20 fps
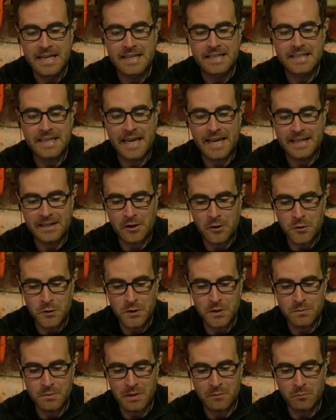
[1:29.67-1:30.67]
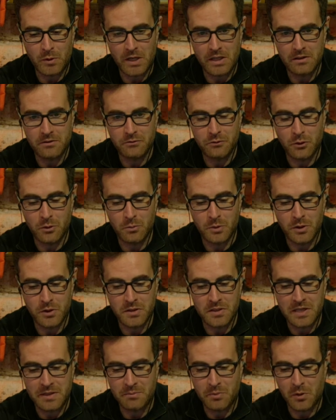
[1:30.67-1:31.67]
Ken Hogan, meanwhile, former
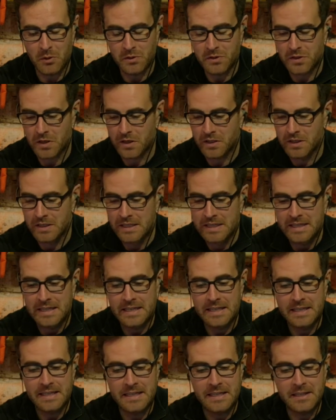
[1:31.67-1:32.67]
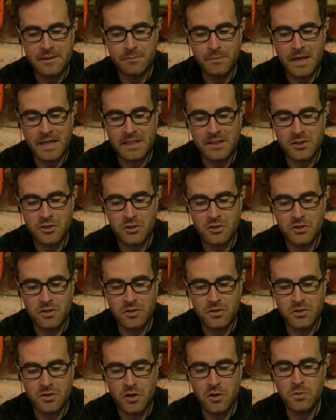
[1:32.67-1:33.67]
Tipp all star, he managed
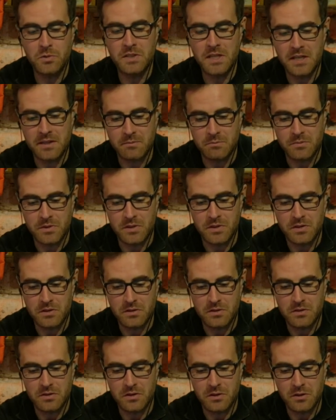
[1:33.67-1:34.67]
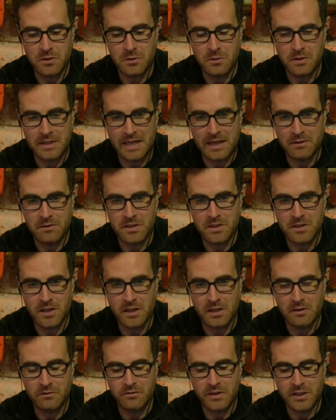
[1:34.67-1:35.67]
two teams to county
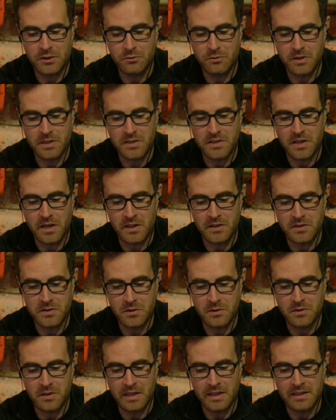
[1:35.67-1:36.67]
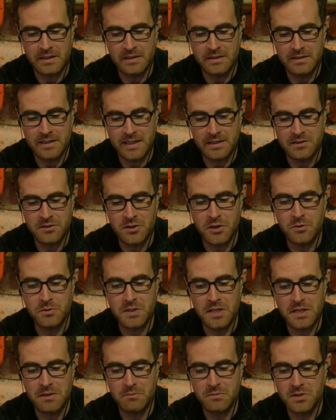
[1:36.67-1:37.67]
title victories on Sunday. That's two
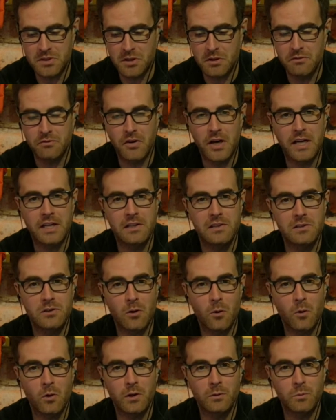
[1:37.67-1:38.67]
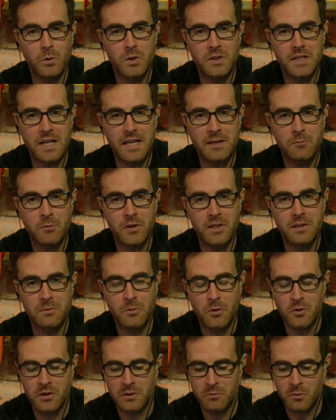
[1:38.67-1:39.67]
teams, two finals, all in one day, one in the
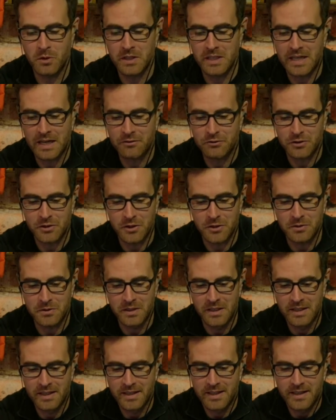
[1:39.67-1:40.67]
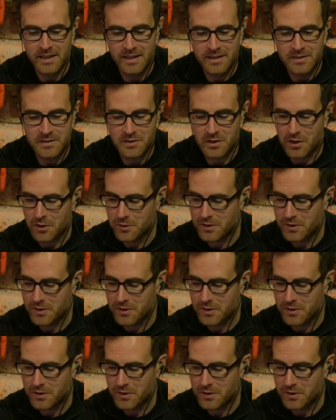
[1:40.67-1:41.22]
morning, one in the afternoon. So